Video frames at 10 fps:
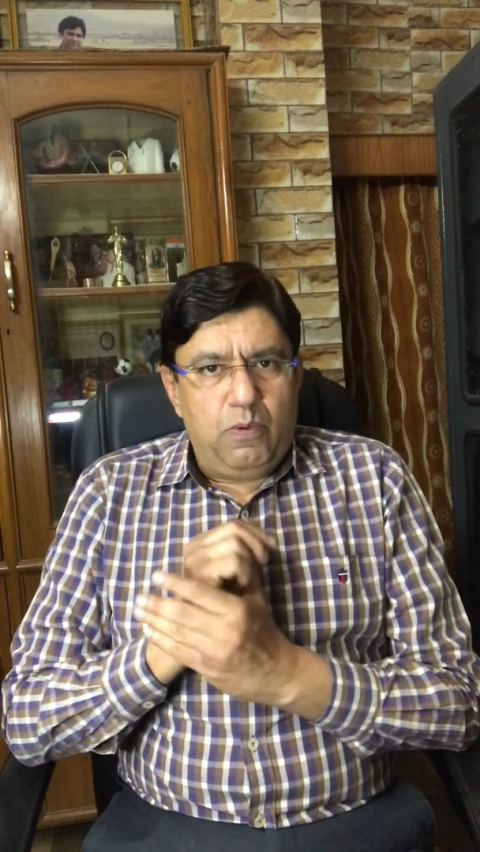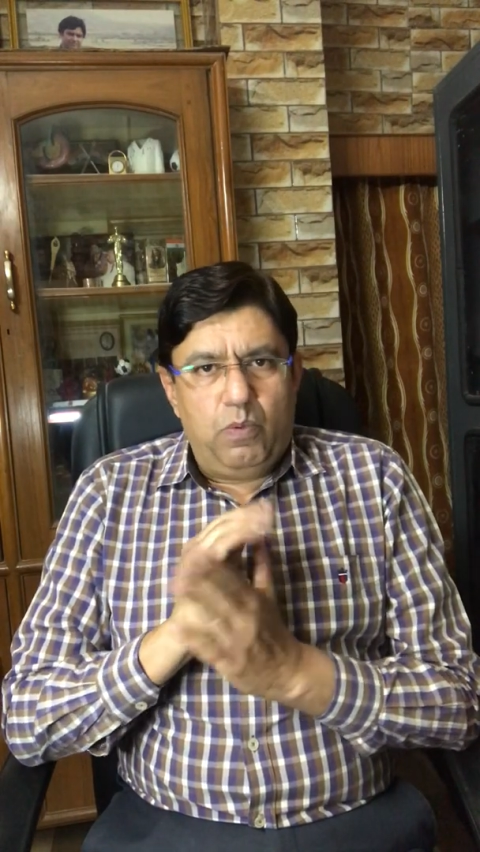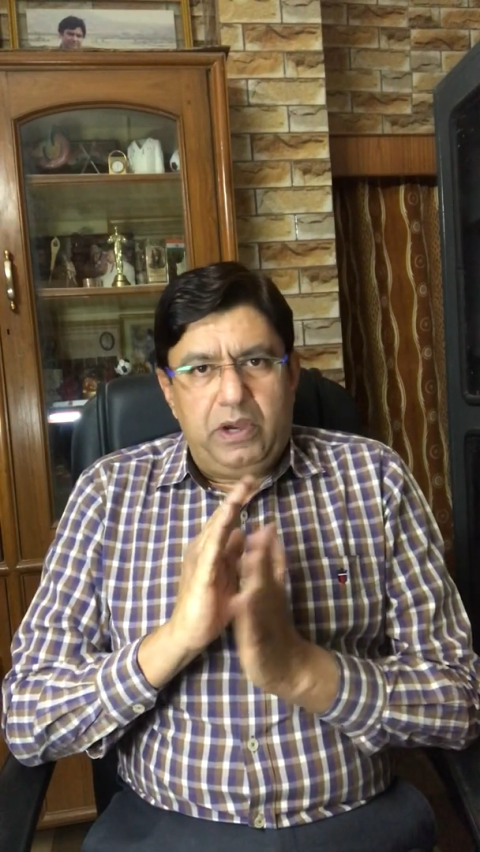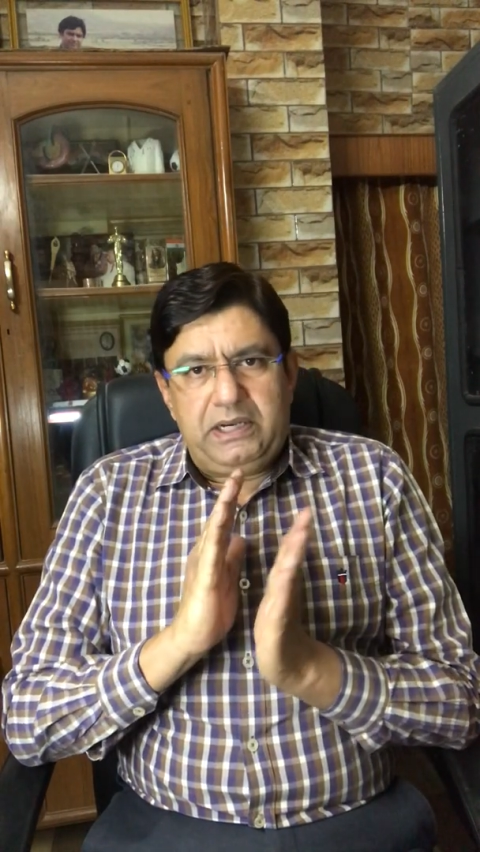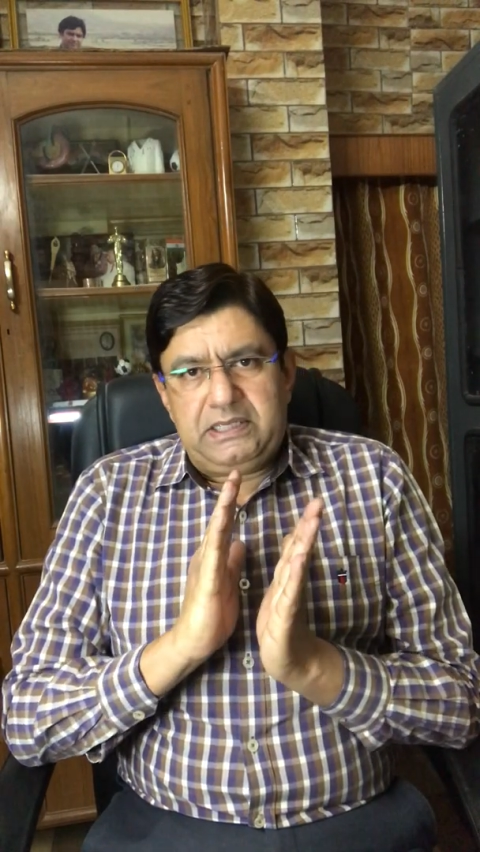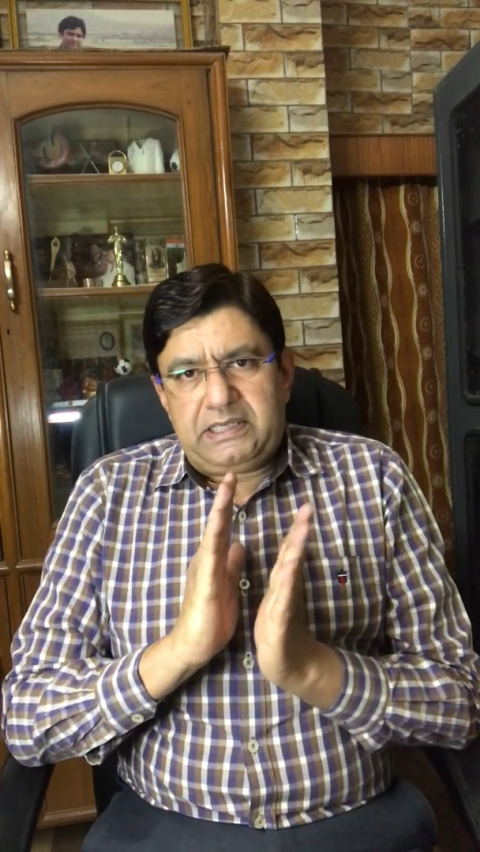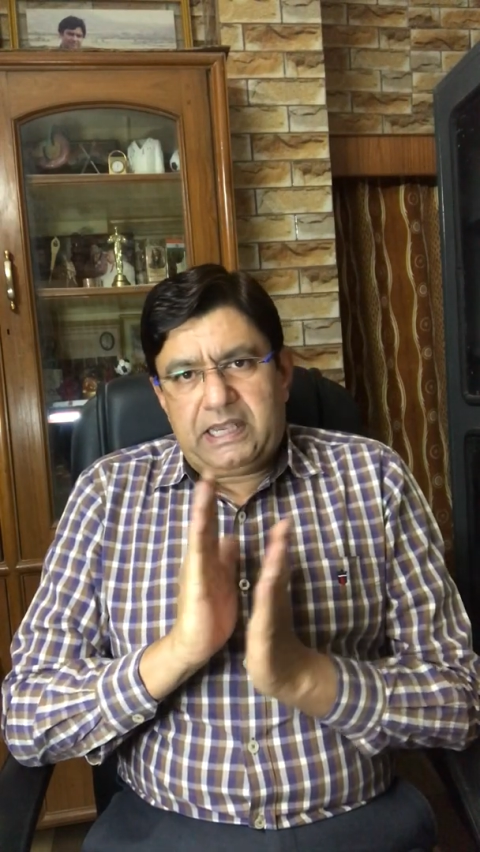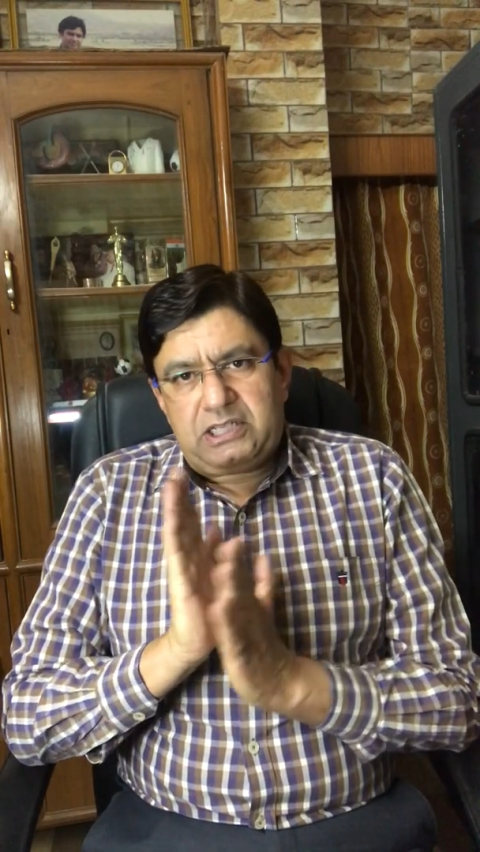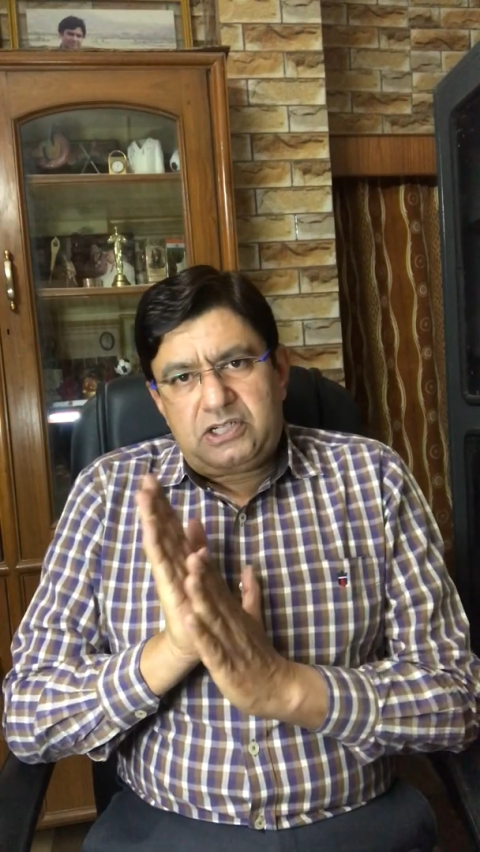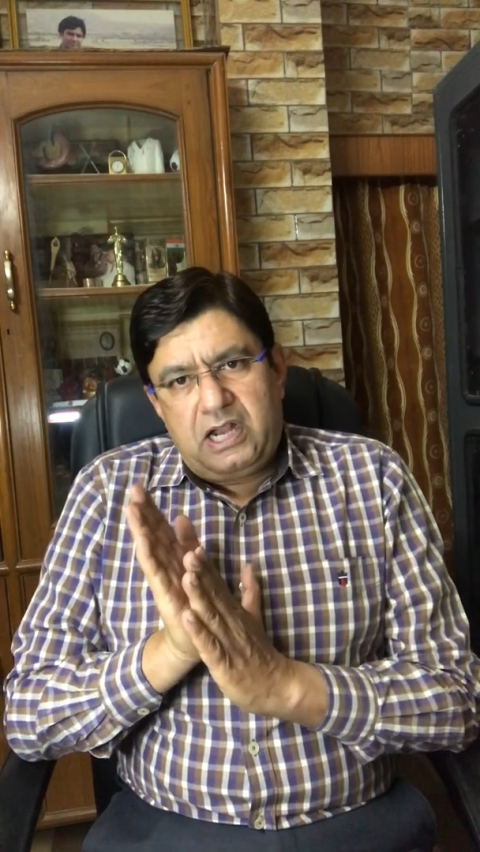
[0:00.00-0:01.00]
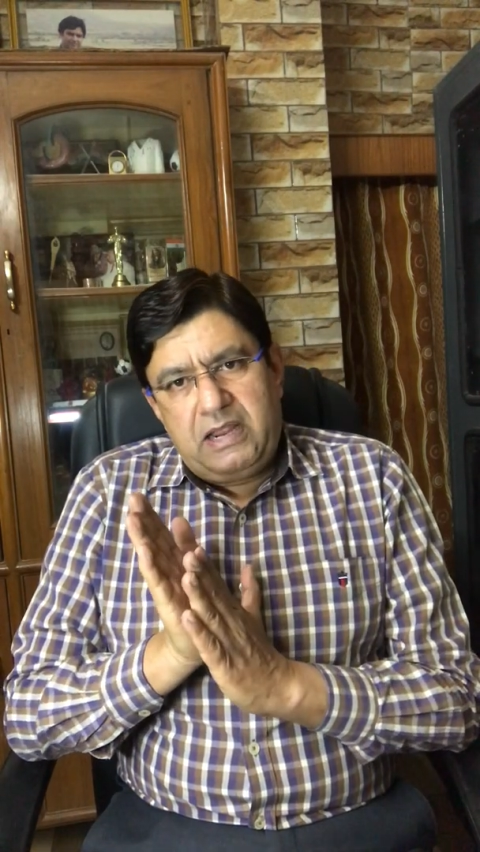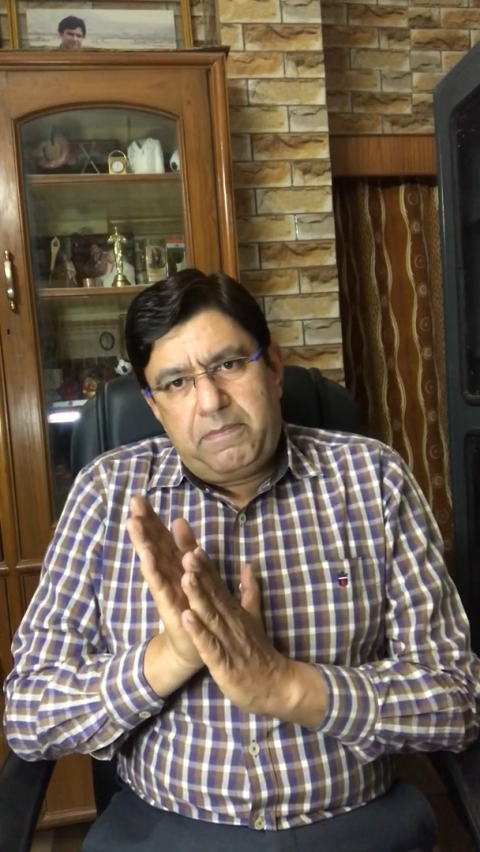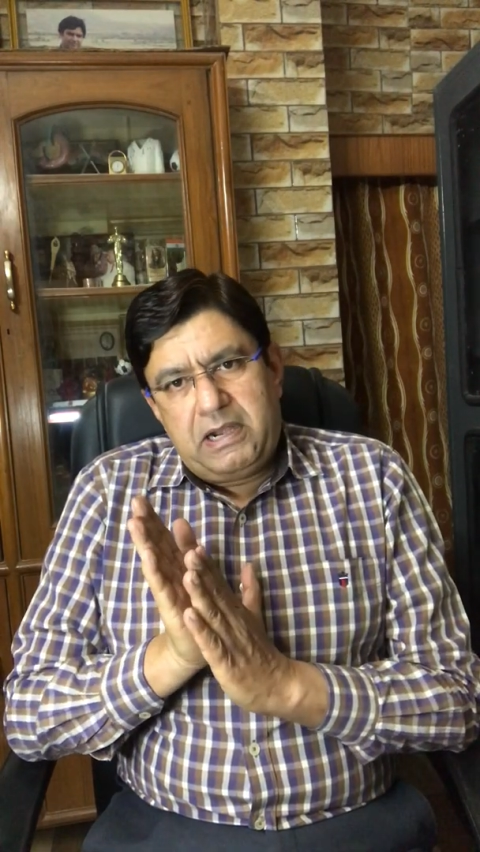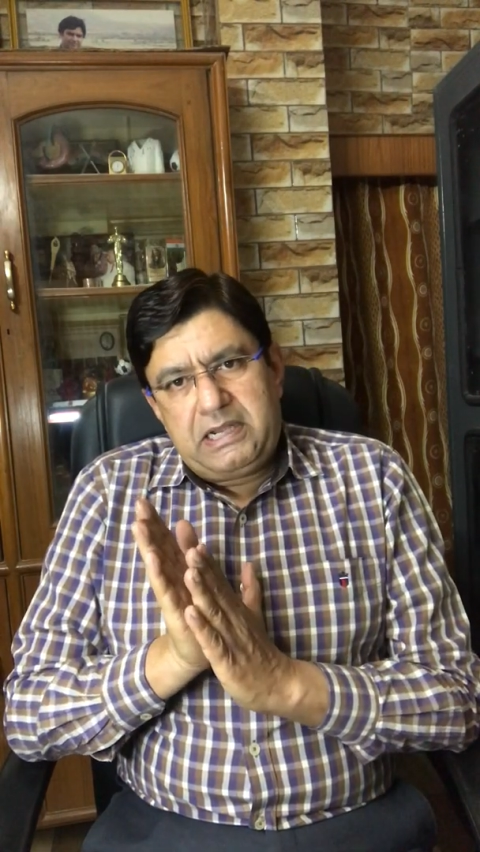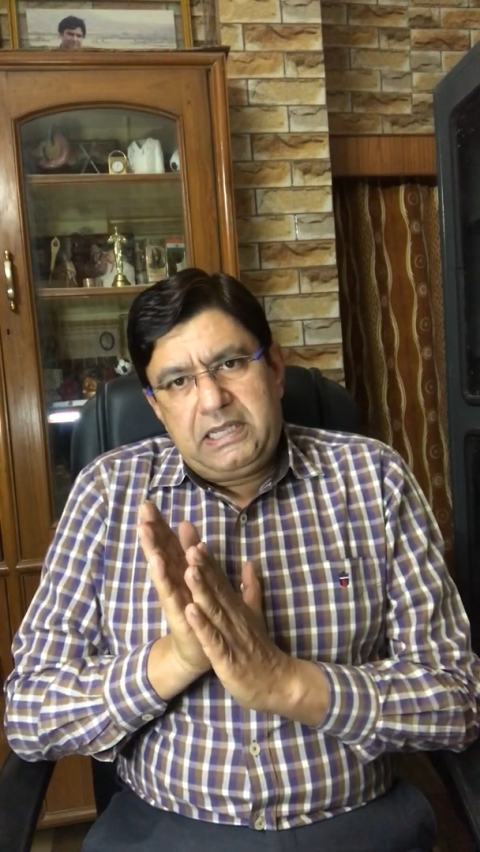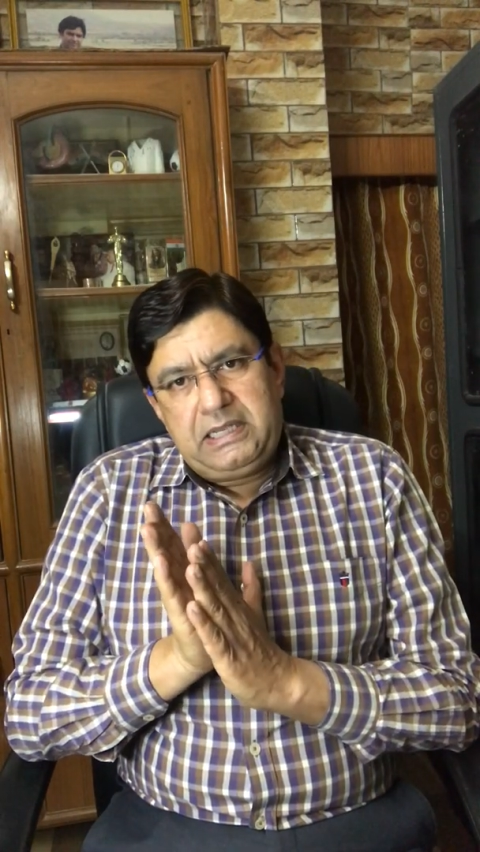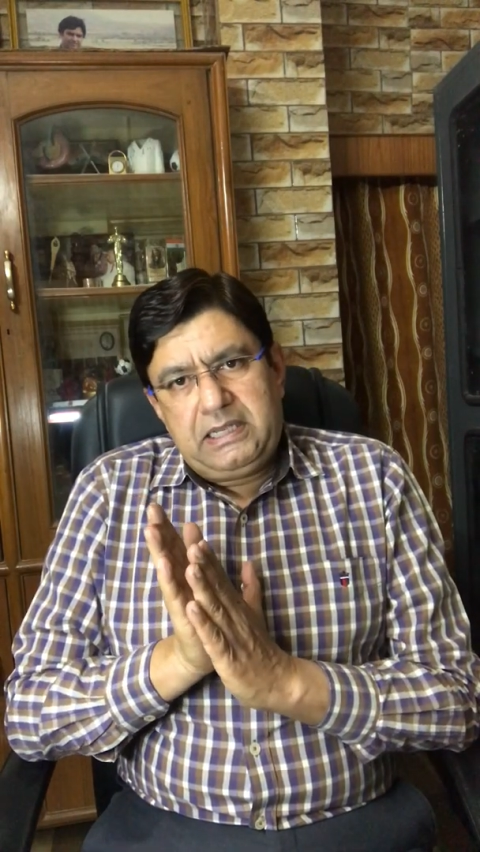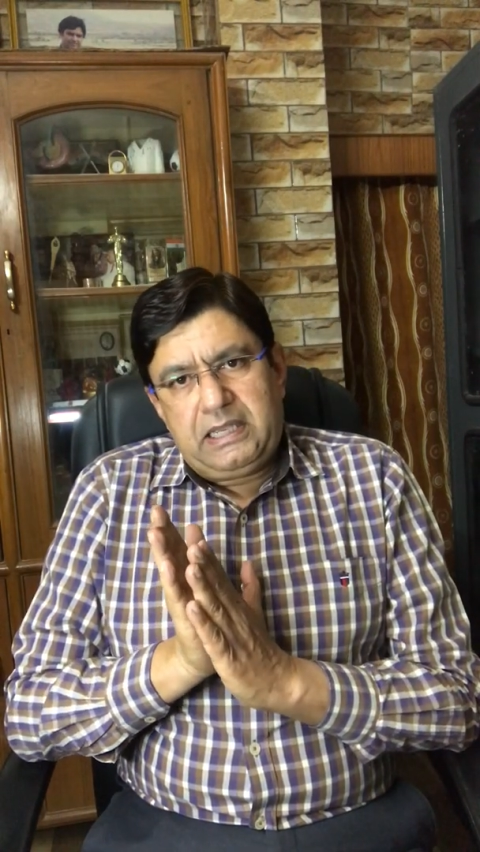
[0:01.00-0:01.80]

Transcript: One is extrahepatic